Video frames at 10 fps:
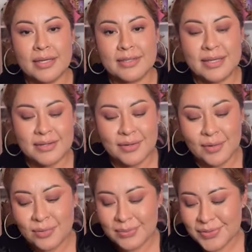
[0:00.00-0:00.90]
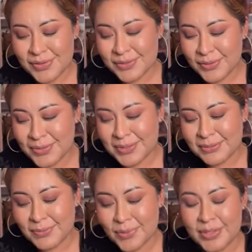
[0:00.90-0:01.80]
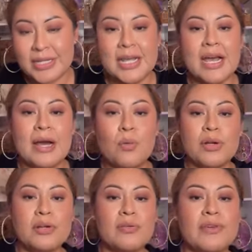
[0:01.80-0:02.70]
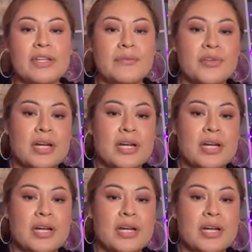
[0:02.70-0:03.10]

yes, I know. I'm just so disappointed. I want to know if any of you